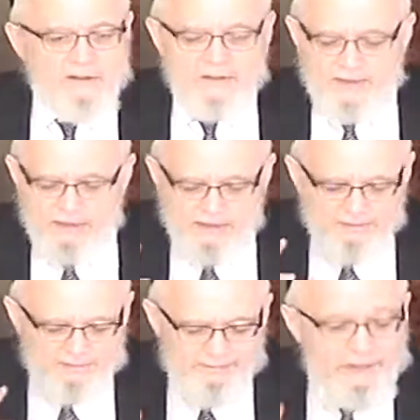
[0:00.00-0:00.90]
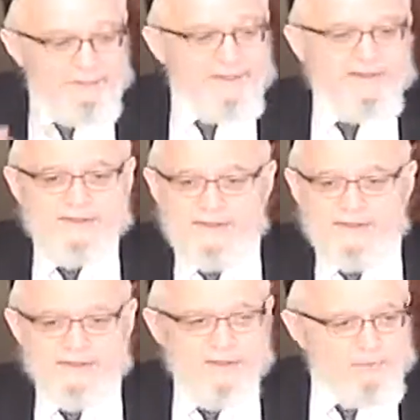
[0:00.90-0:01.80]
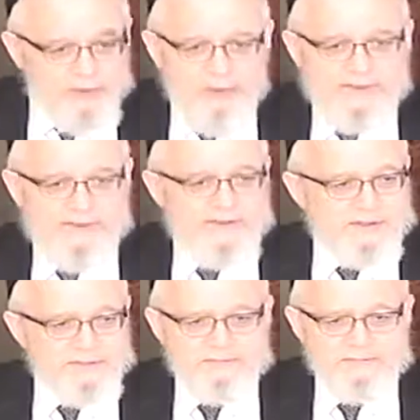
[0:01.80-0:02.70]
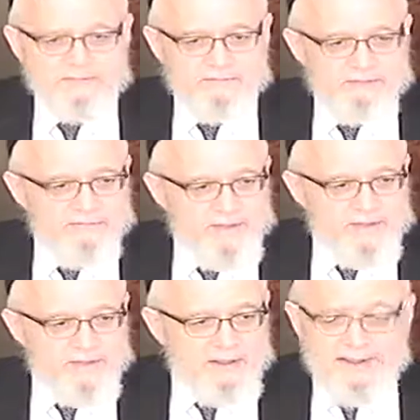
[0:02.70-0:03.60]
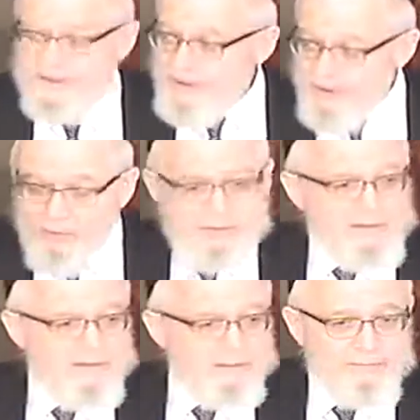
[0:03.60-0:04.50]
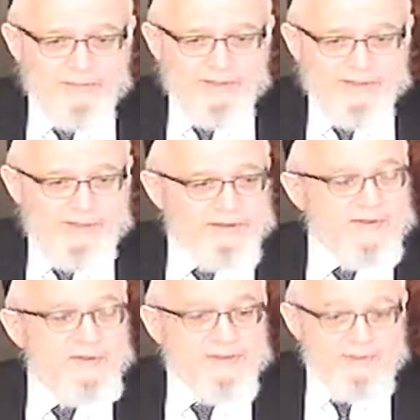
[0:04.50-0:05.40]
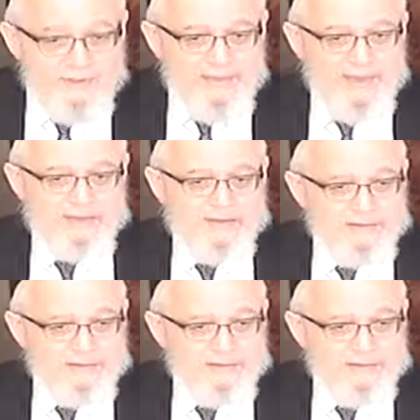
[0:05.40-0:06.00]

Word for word: The middle blessings are requests. And the closing blessings are giving thanks